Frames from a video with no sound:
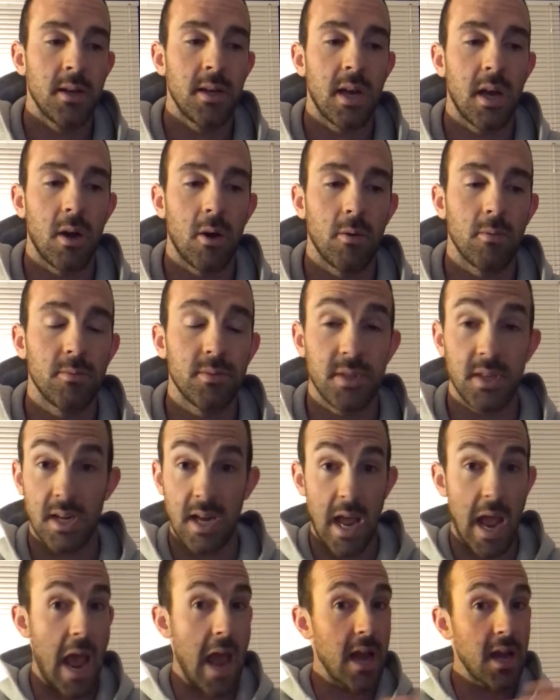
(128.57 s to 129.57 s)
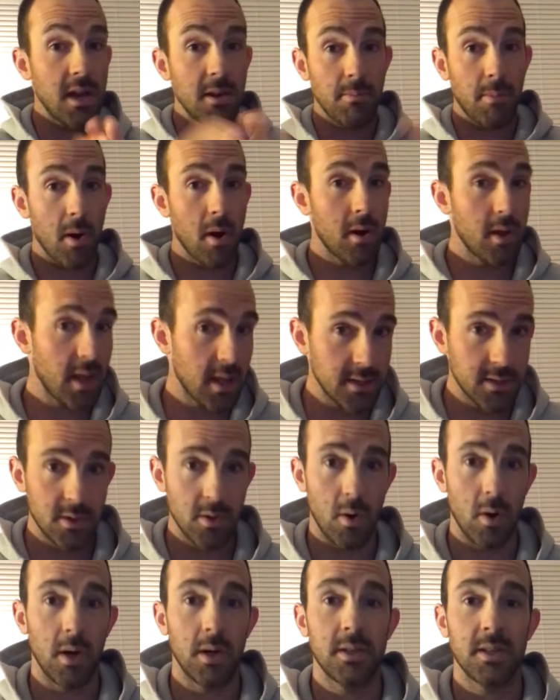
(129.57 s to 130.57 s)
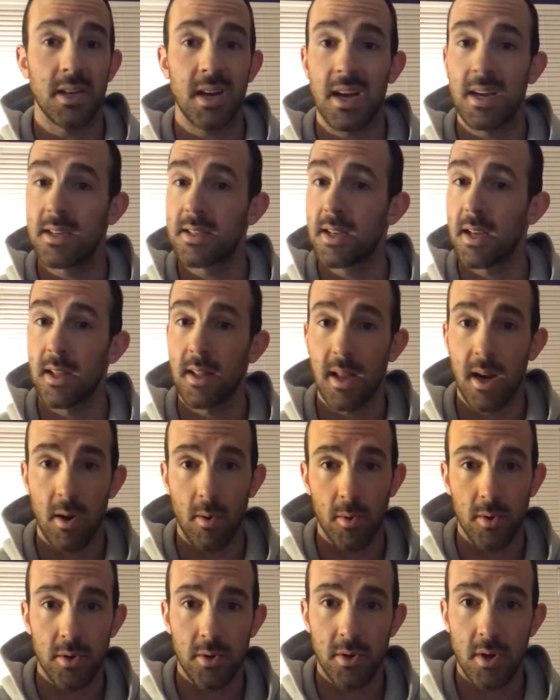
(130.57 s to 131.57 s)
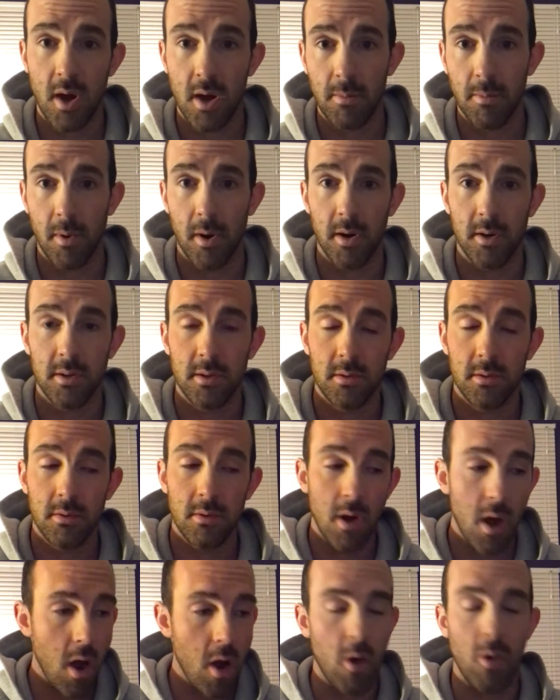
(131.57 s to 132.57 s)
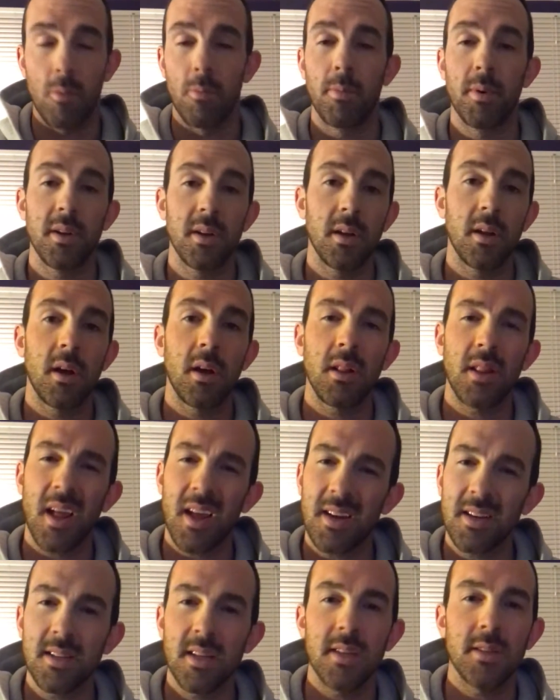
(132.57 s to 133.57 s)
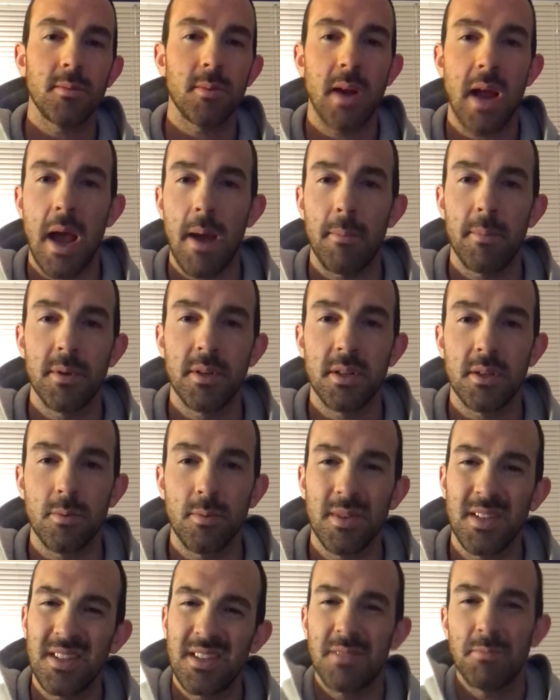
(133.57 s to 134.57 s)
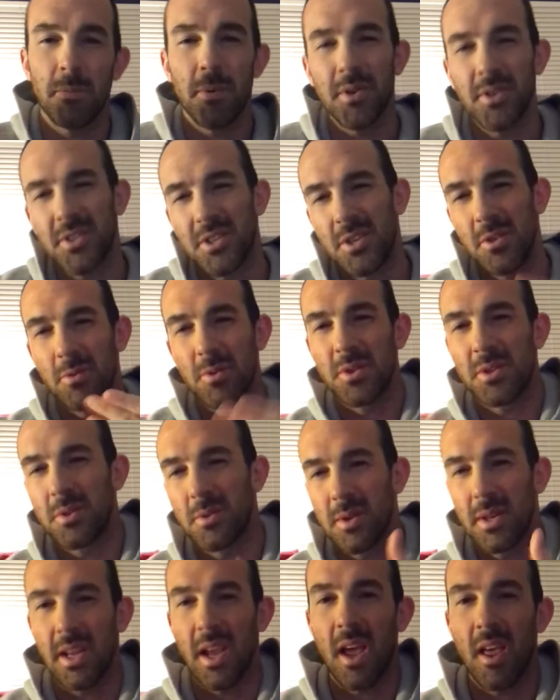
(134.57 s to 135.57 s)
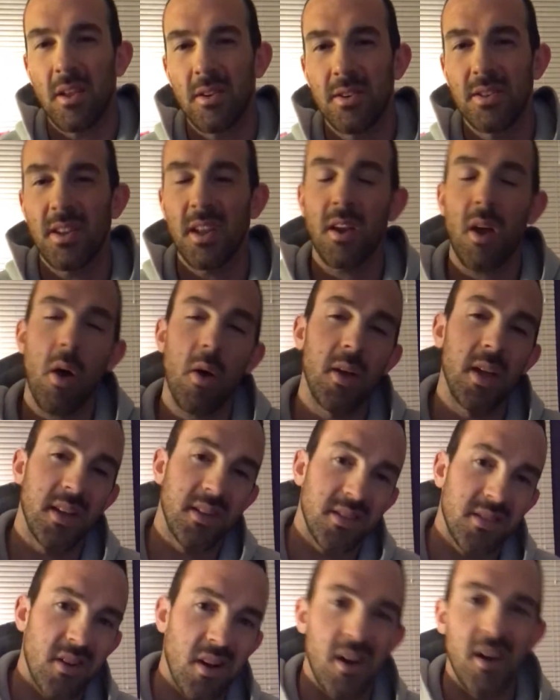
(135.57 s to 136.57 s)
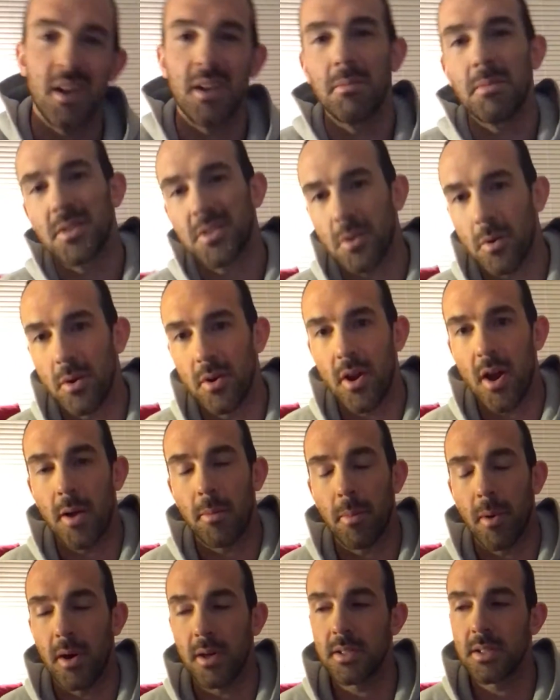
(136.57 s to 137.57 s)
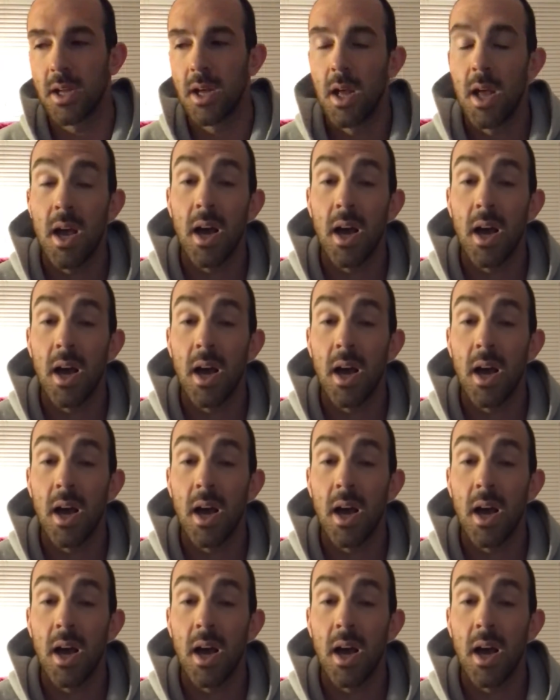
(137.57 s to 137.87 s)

Now, did any part of that story, did I say that I went to dog parks? No, but a lot of times what happens is we just put 2 and 2 together and it's like, oh, he has a dog, he must go to dog parks.